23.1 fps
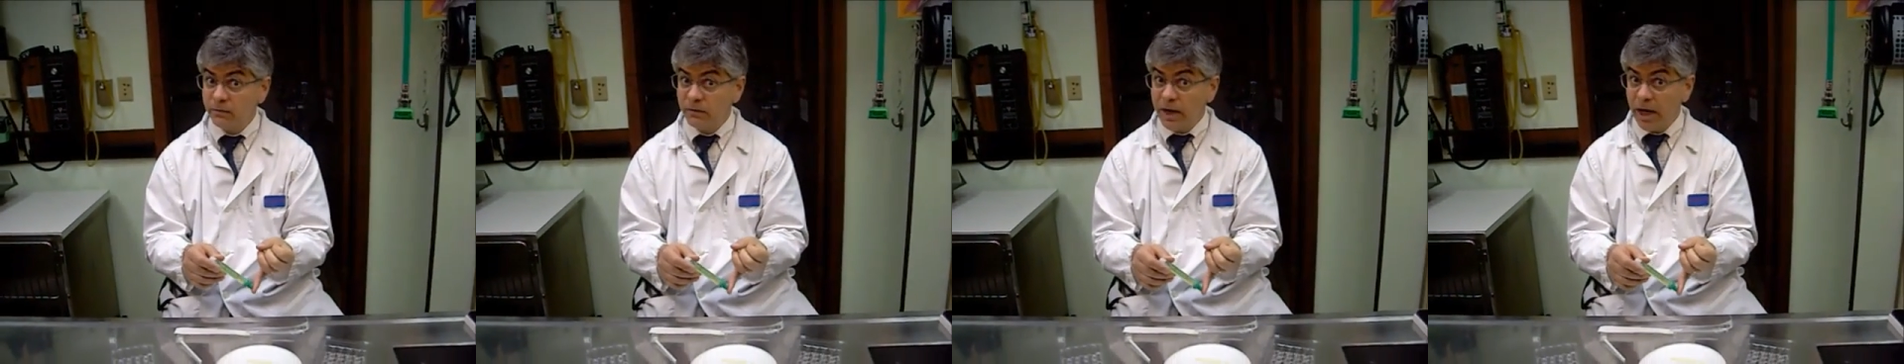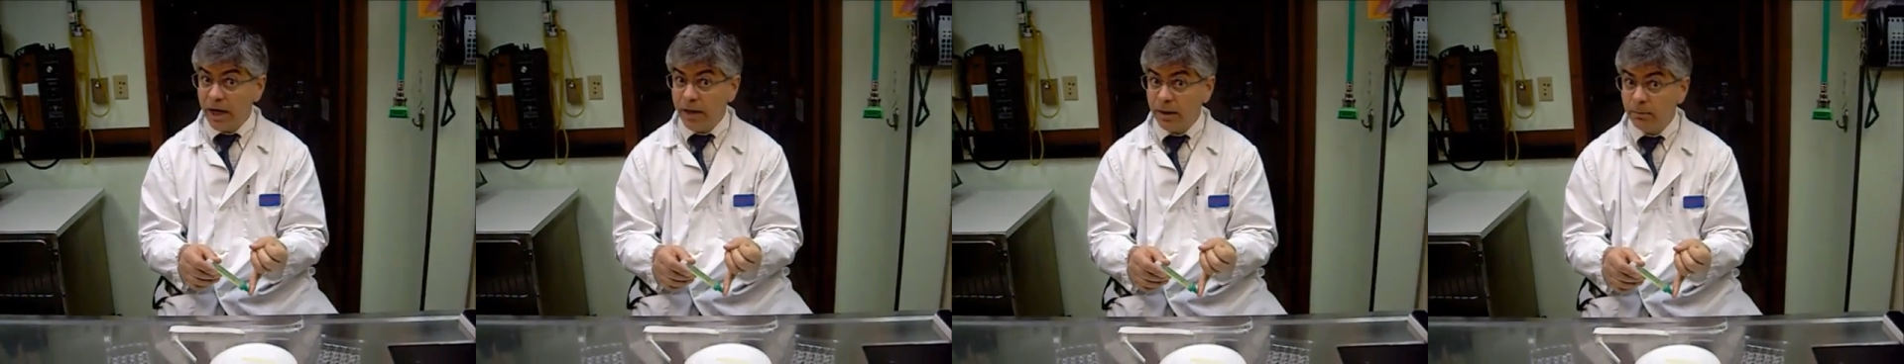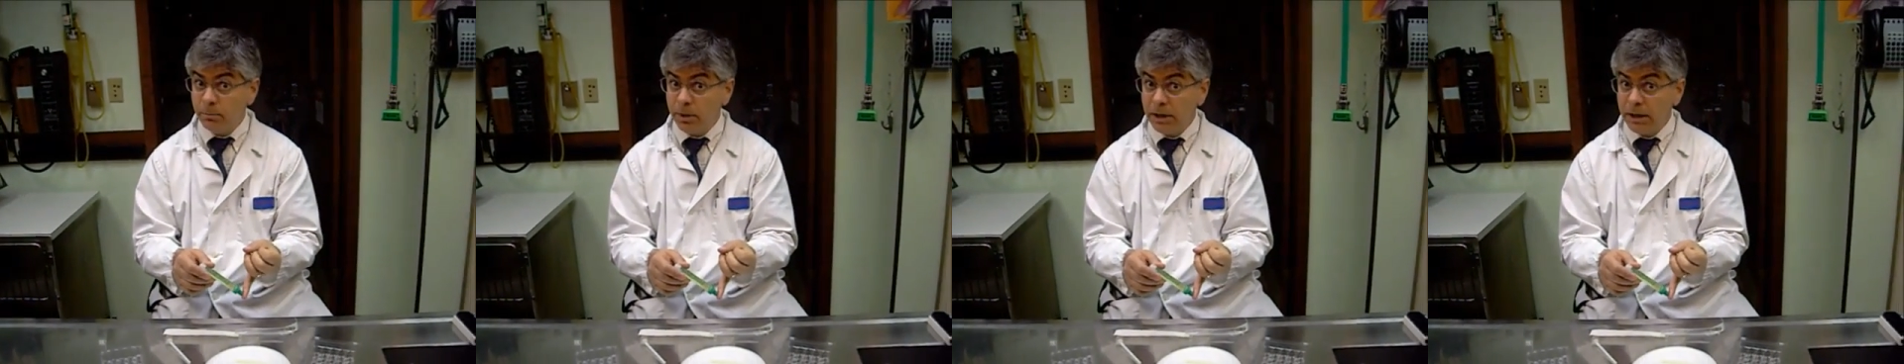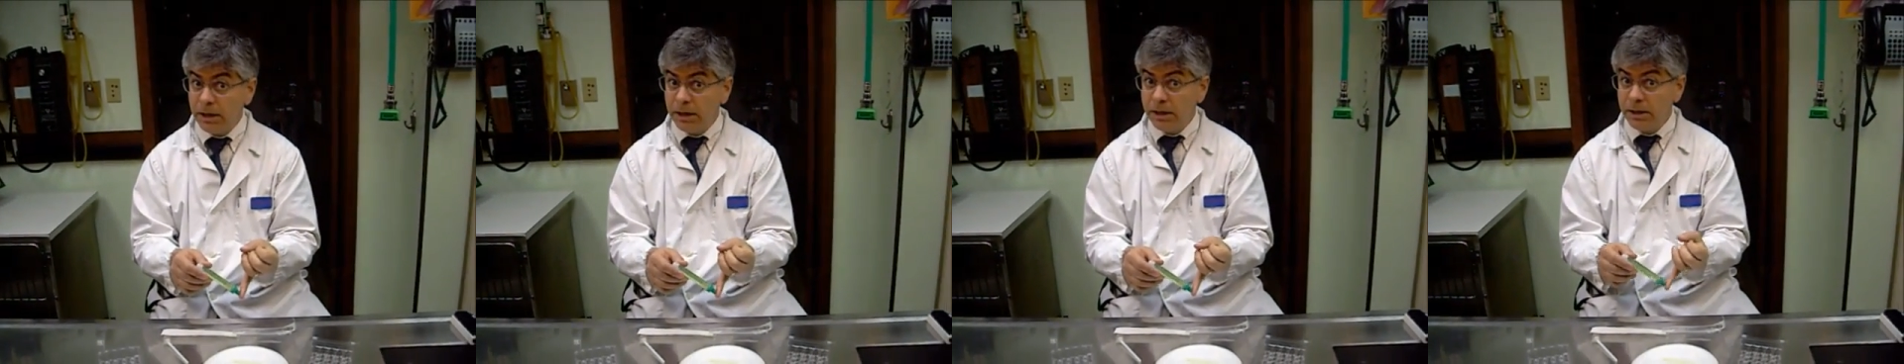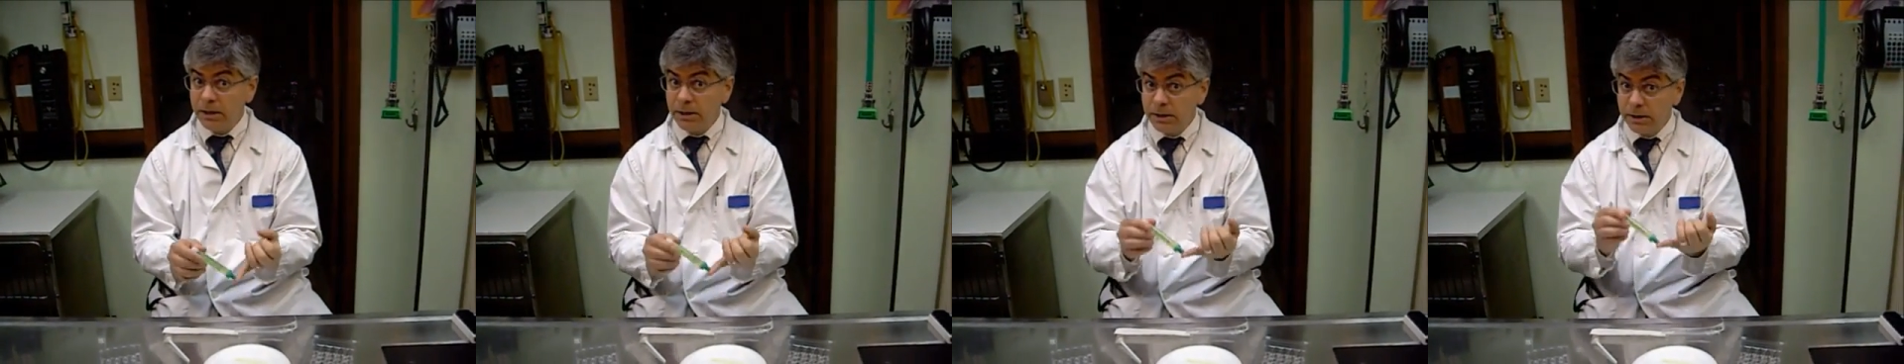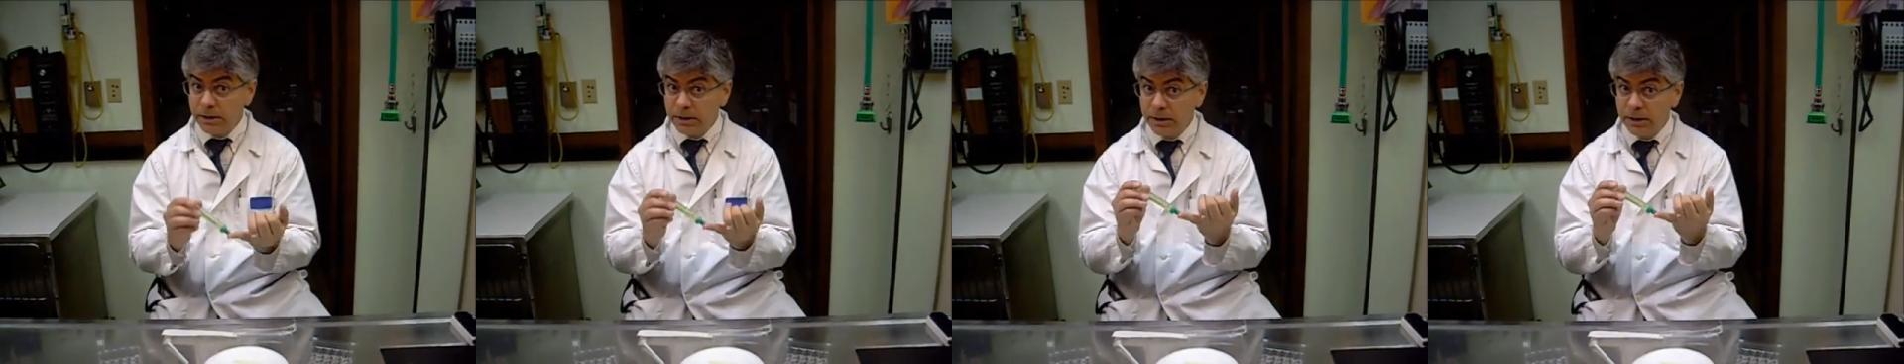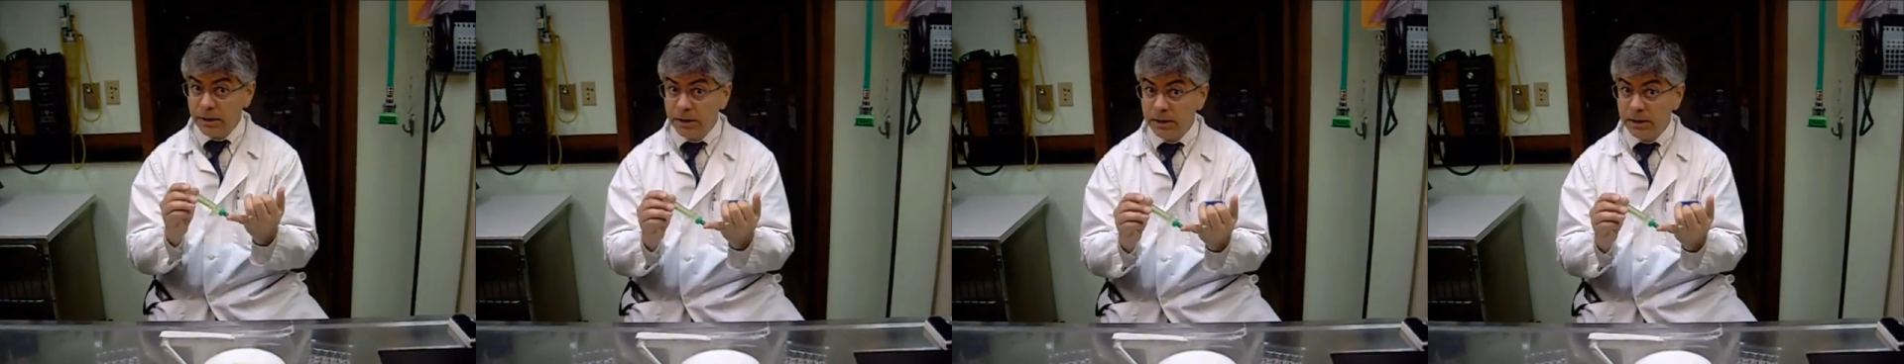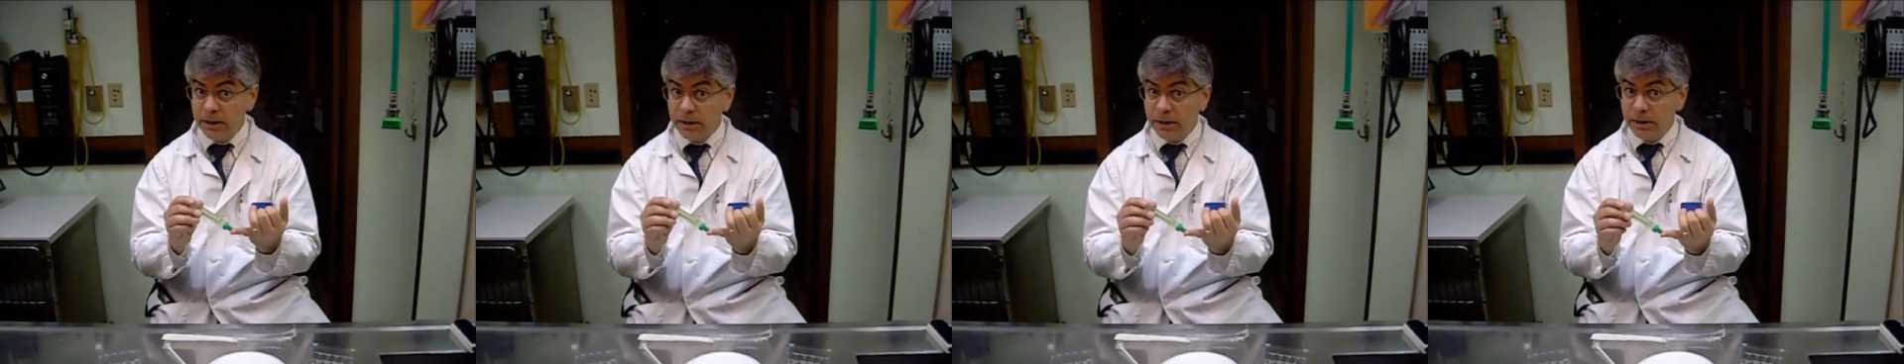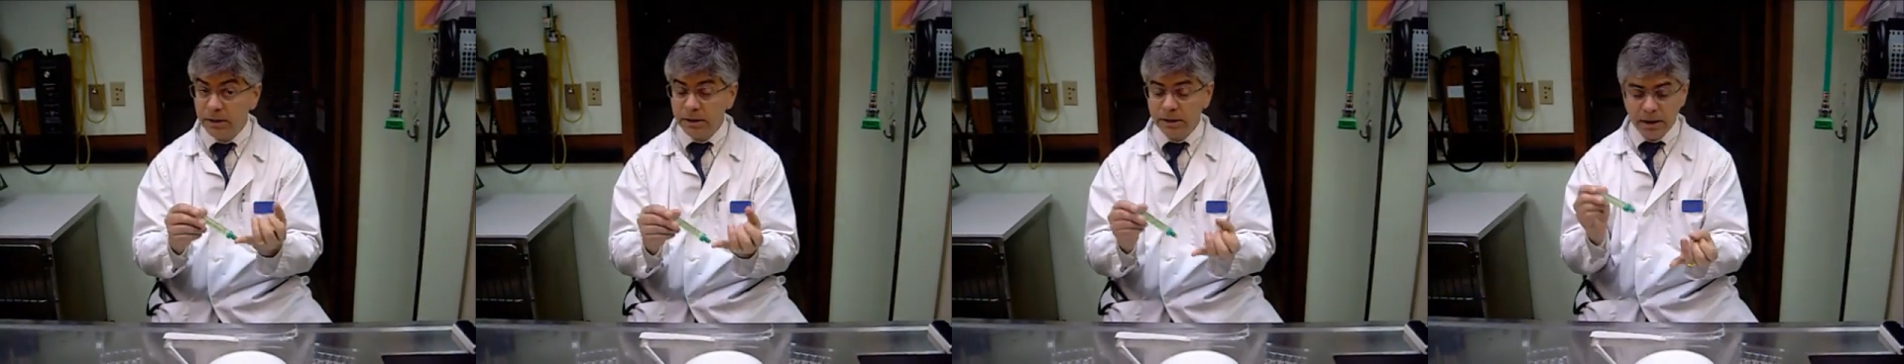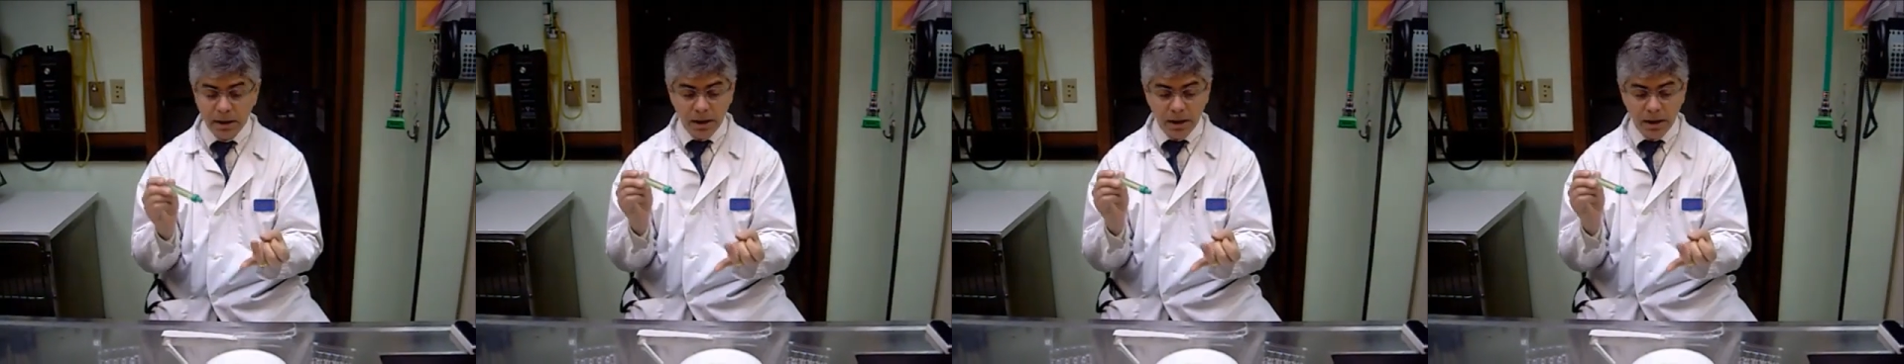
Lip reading: of diabetes in this.